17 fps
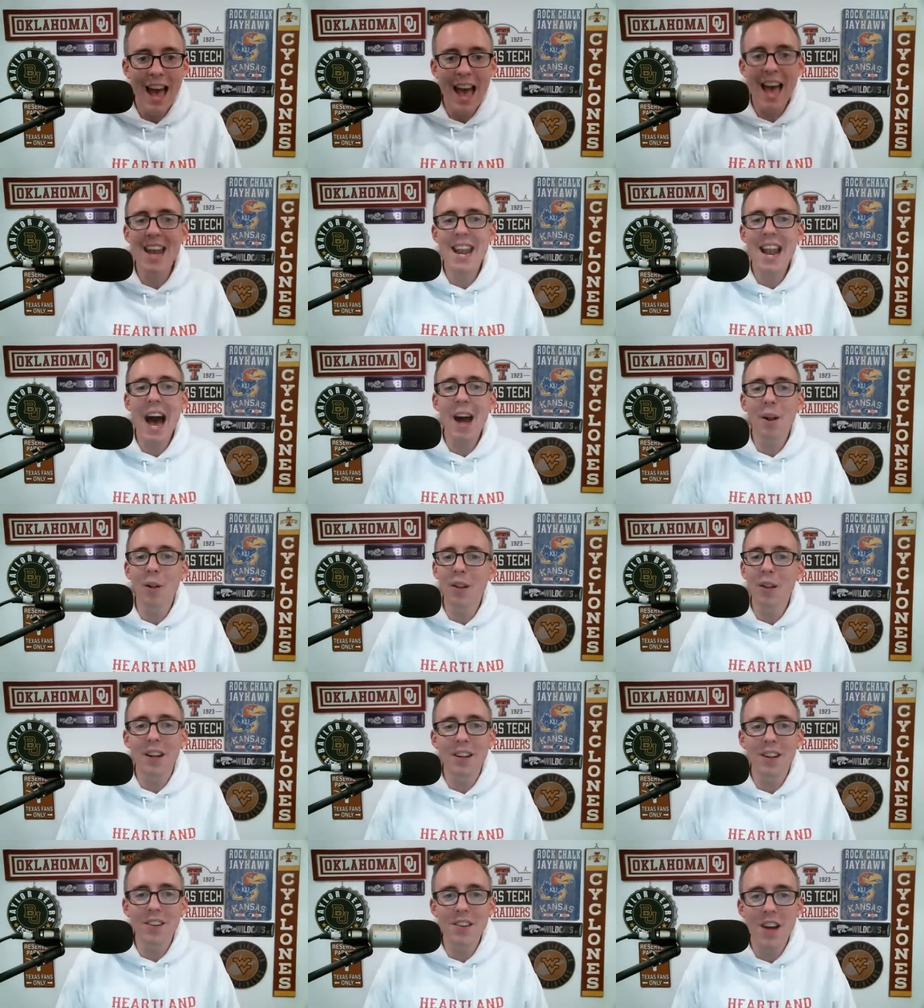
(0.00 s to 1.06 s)
And not only
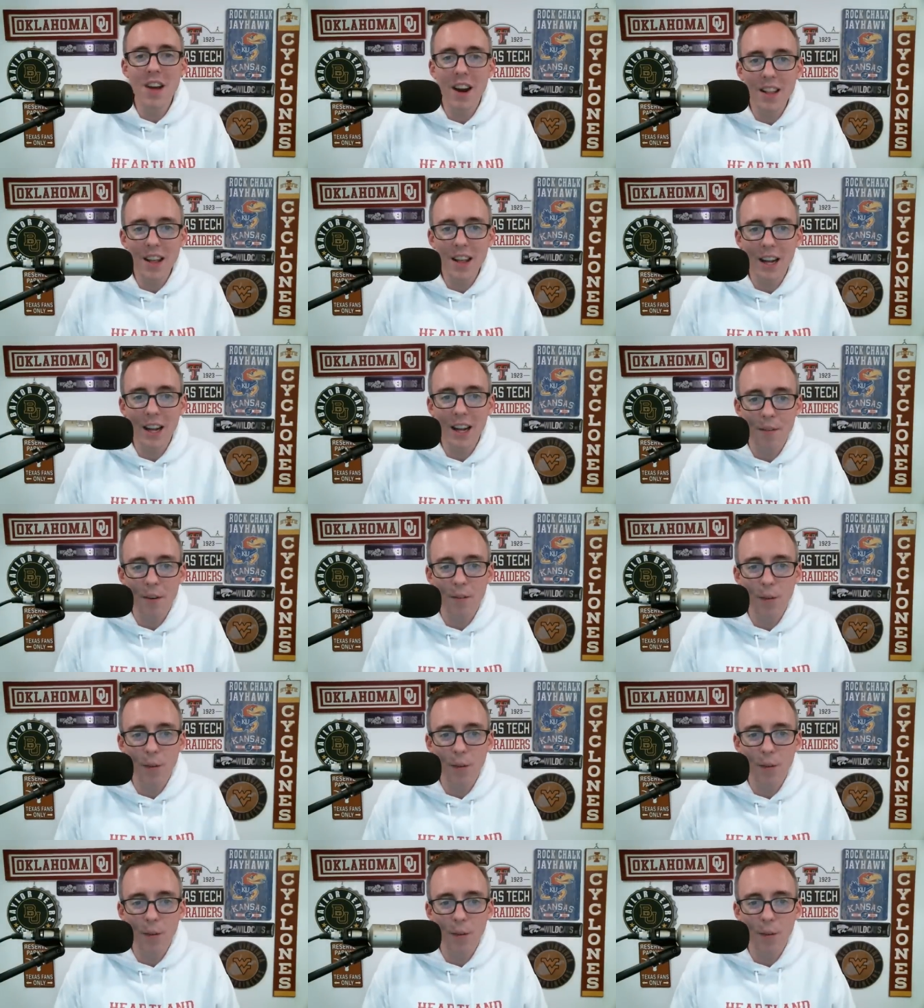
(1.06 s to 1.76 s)
does none of that come to